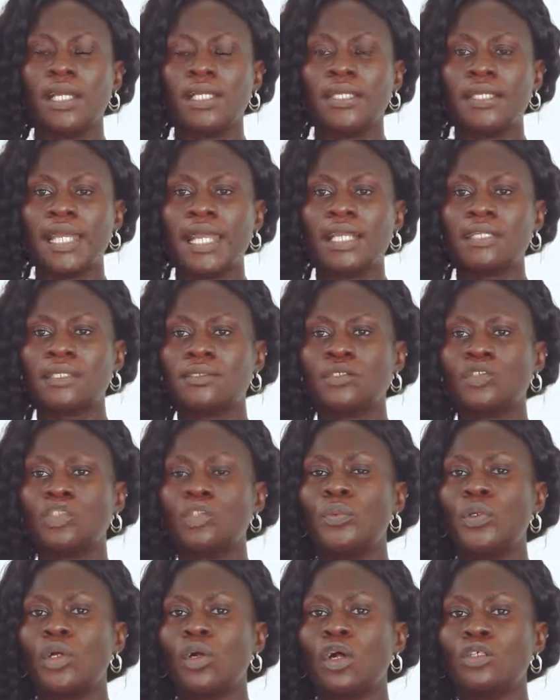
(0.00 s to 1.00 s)
There
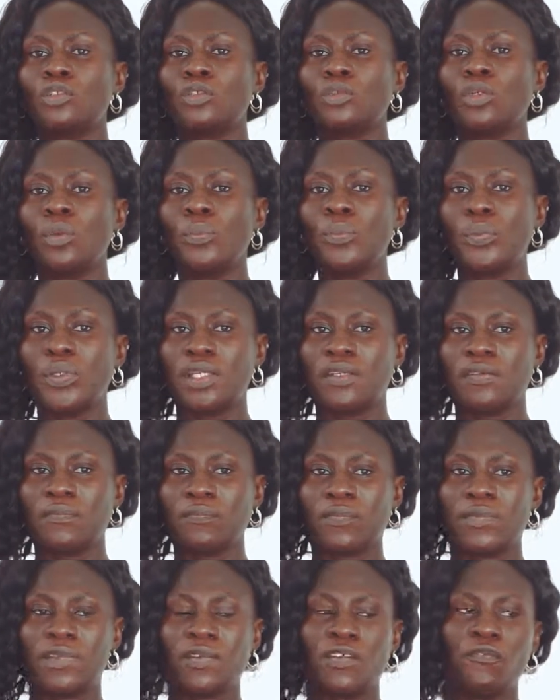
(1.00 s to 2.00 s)
should be also be
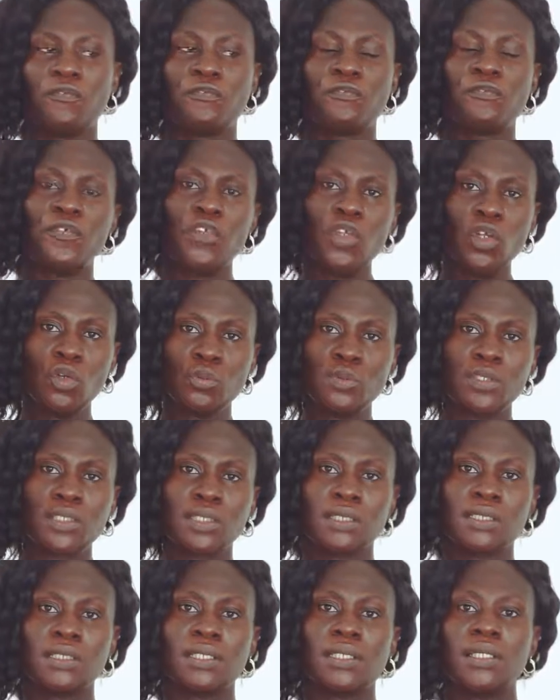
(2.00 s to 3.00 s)

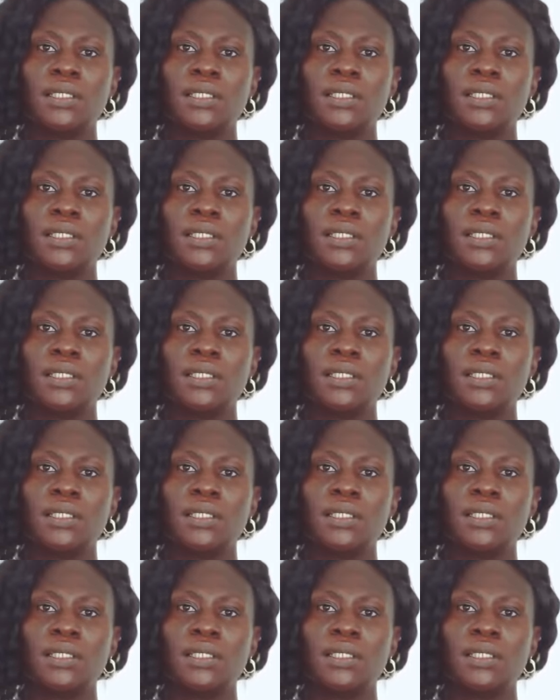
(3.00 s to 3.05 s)
fumes